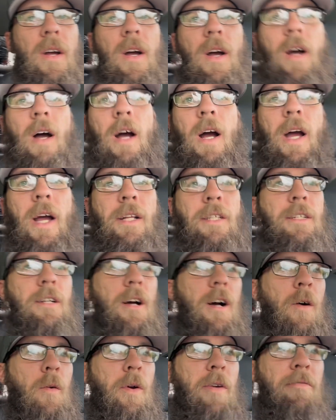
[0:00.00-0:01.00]
All right,
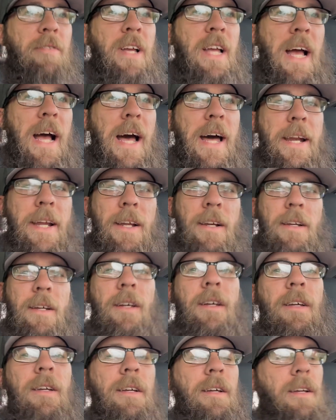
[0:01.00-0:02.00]
y'all, we've got it.
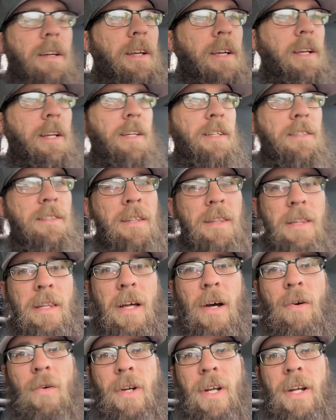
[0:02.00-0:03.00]
It is
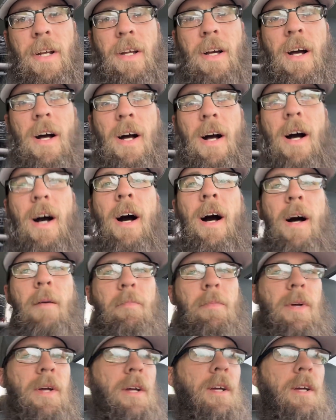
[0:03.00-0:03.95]
loaded up.